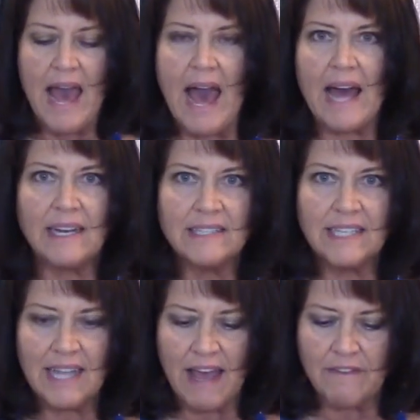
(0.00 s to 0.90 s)
add a
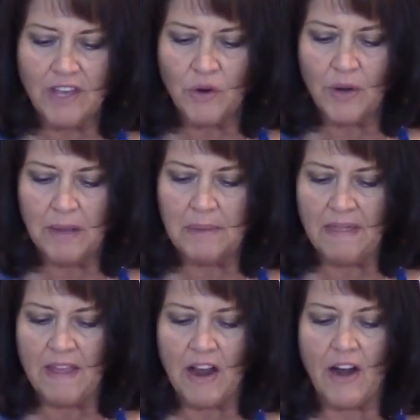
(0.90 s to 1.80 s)
little heavy cream
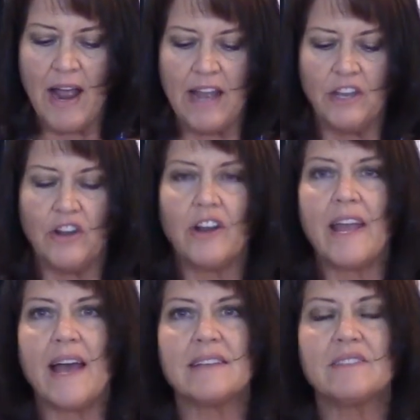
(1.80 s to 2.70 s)
in there and your
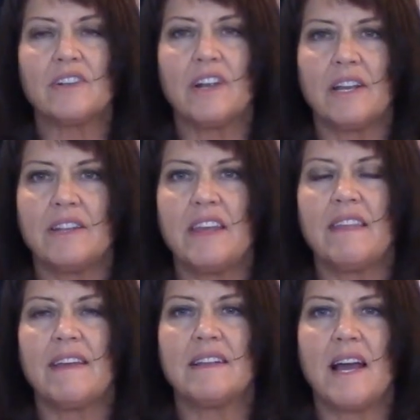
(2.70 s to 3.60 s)
guests are going to
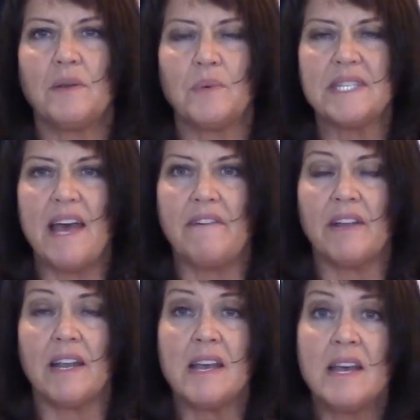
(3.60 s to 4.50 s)
think they died and went to
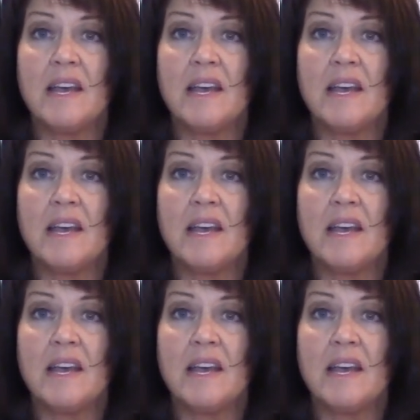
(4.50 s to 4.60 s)
heaven.